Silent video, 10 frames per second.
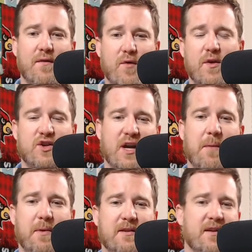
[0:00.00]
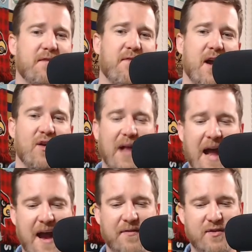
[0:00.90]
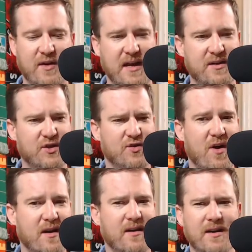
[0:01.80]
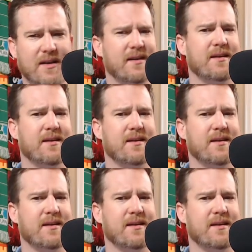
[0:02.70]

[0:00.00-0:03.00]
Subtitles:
for the Champions League final after he struck